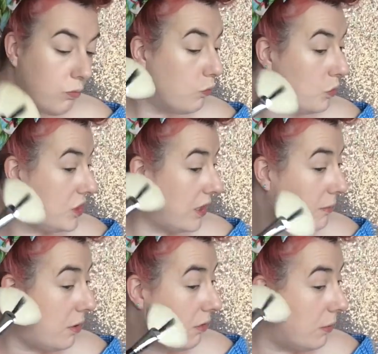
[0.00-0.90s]
But you get a
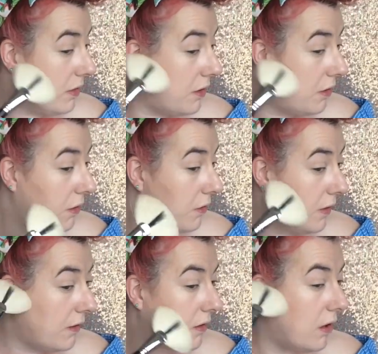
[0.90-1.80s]
mirror with it, so
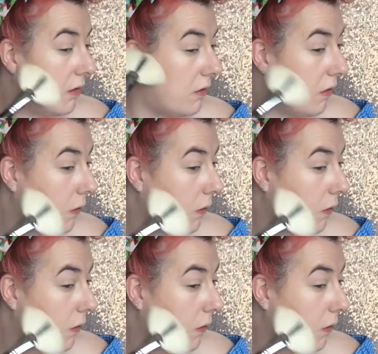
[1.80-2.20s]
that's nice.